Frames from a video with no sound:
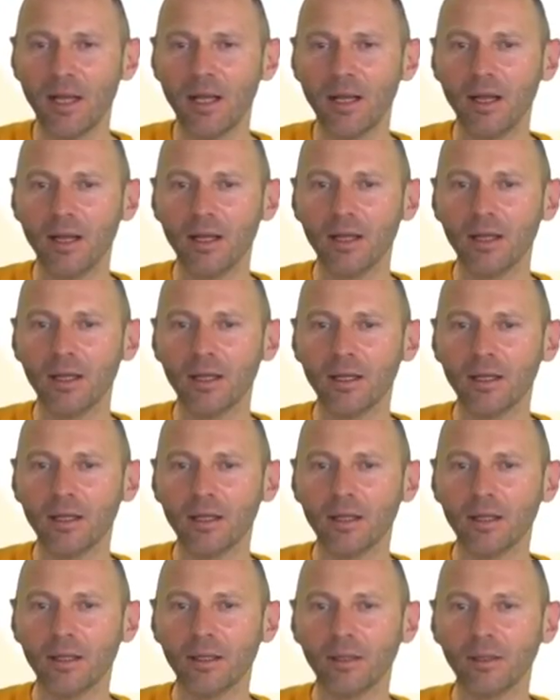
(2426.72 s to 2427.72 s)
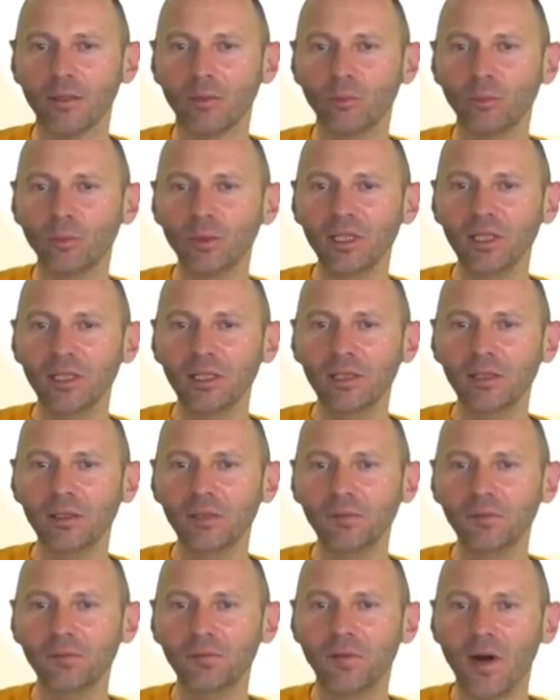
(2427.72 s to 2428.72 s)

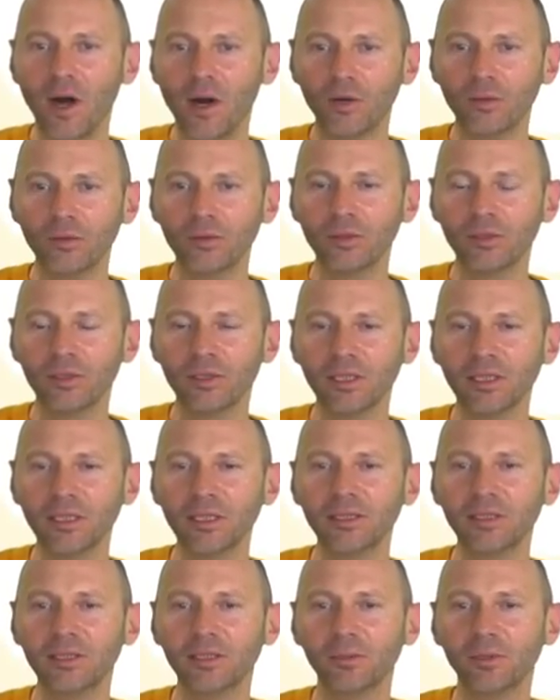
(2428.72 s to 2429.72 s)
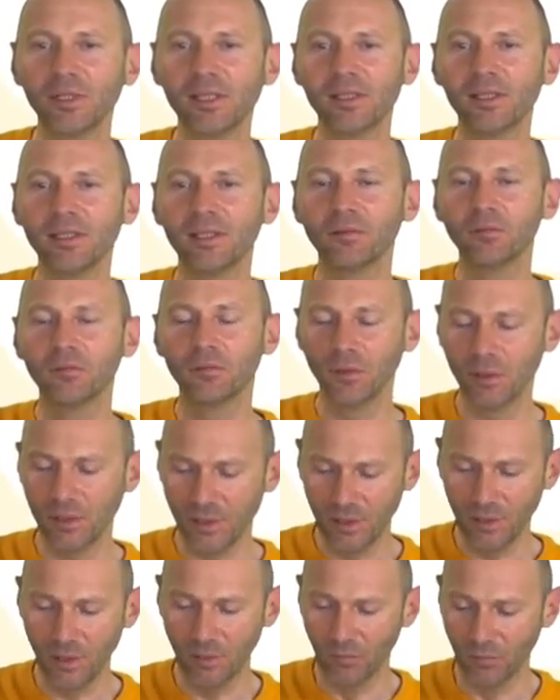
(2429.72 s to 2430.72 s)
we found interesting
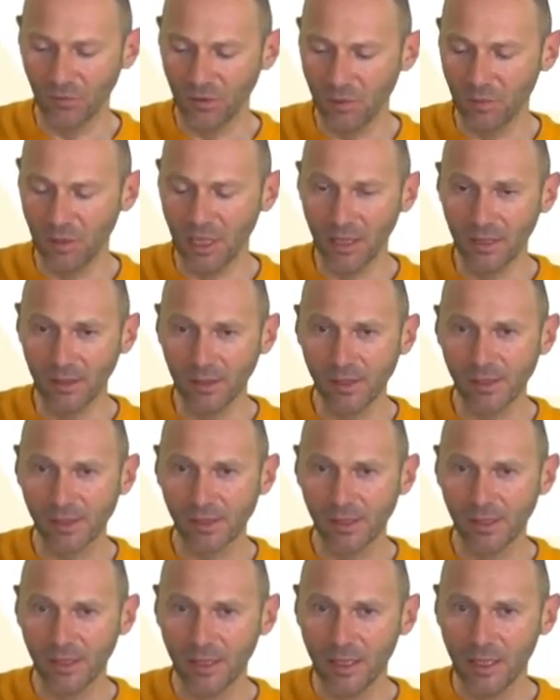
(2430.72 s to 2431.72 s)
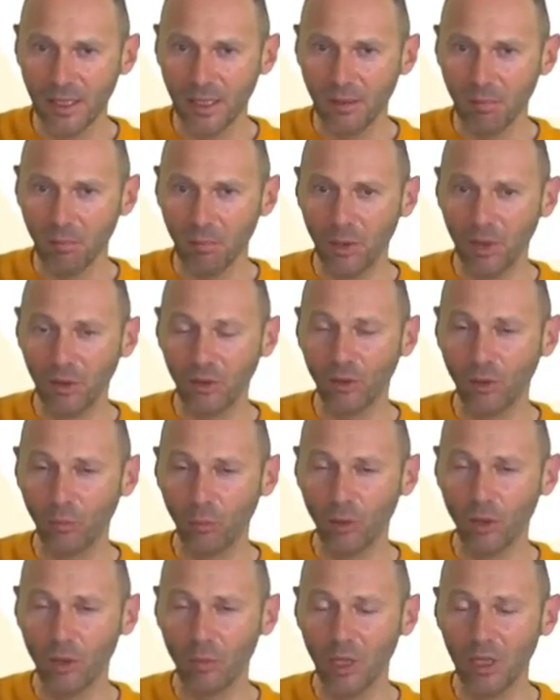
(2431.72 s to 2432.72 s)
fossil amphibians, but the
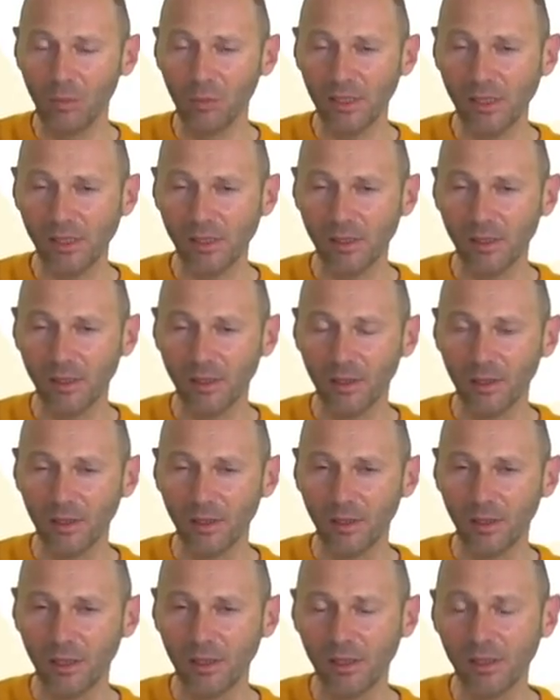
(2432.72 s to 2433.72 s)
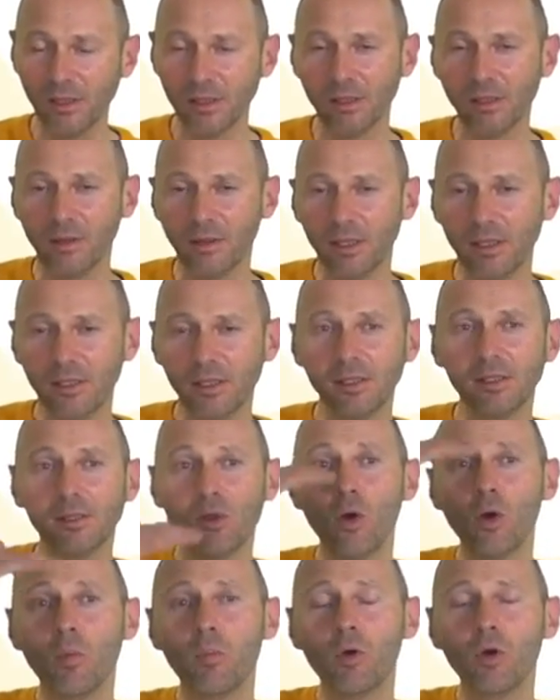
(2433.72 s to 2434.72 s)
problem is this is
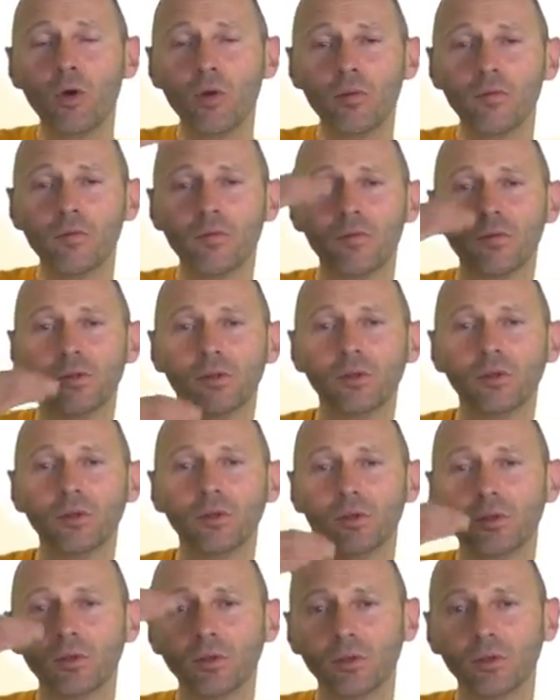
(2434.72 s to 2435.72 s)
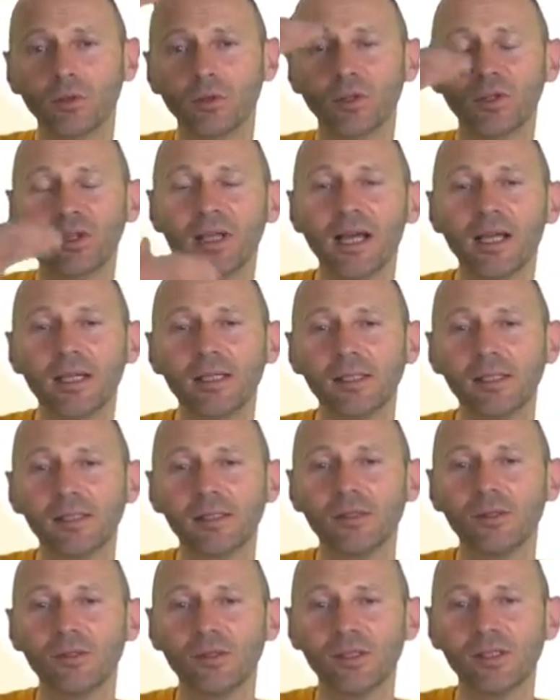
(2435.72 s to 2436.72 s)
above the
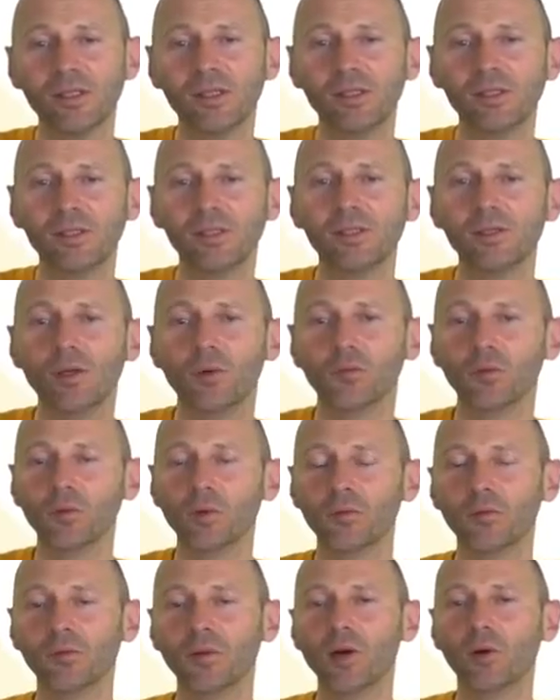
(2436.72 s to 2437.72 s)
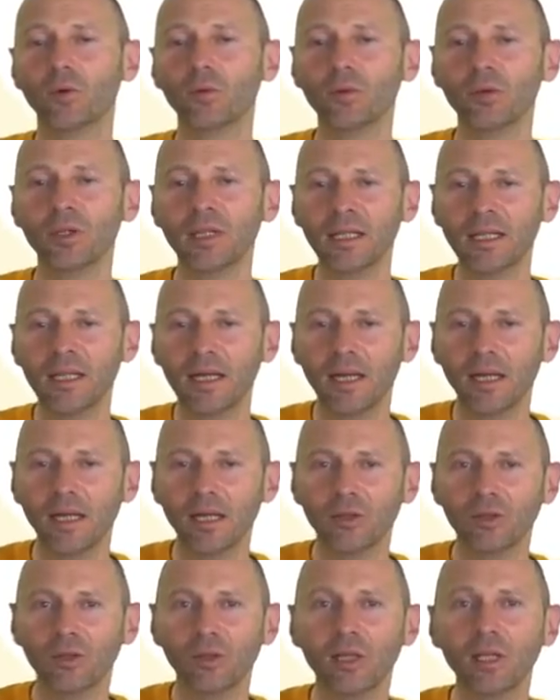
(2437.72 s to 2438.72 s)
nice city of Gonfaron
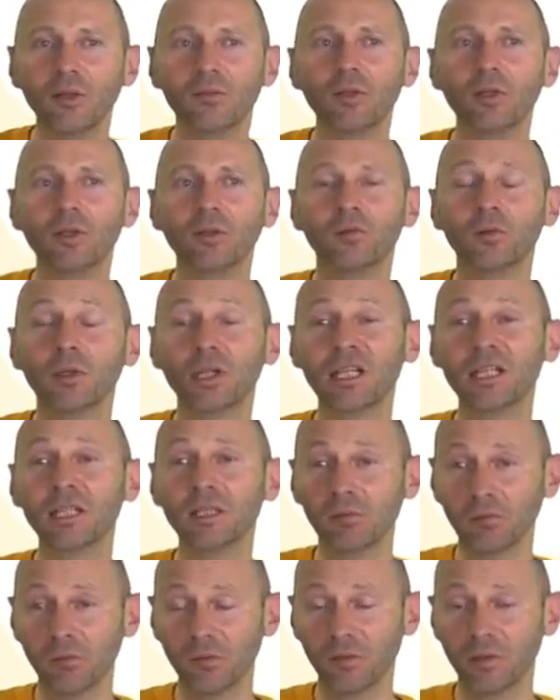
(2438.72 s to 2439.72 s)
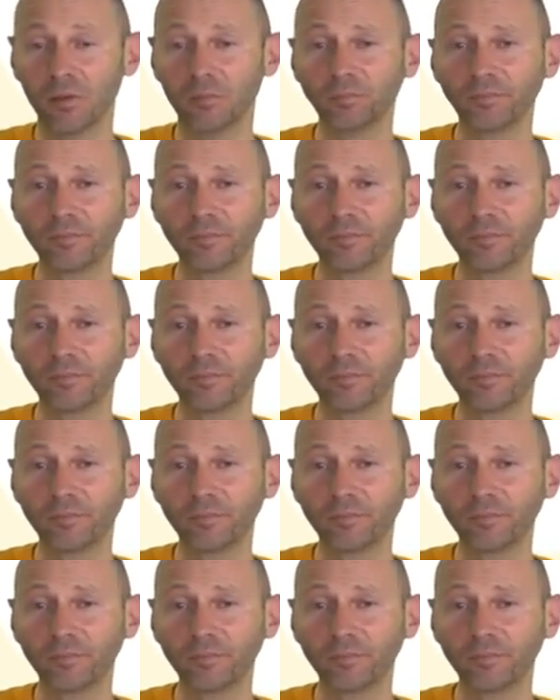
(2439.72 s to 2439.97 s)
at the level of a cliff.